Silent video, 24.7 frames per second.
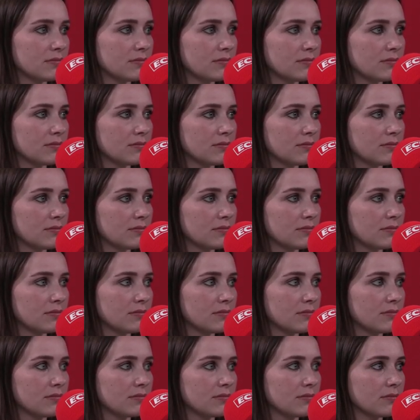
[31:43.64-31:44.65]

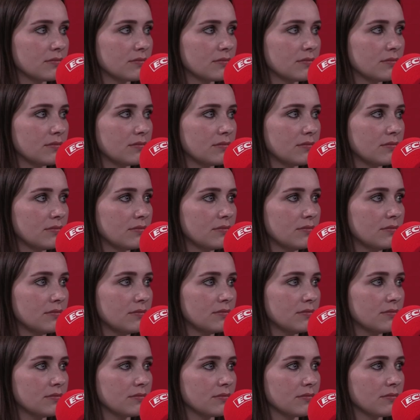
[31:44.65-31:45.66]

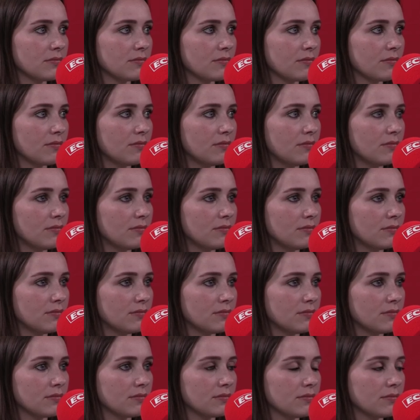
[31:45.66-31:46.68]

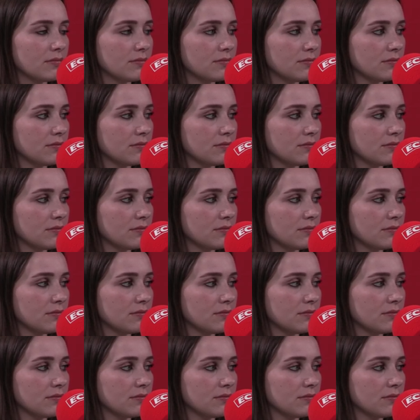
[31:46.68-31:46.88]
This person isn't speaking.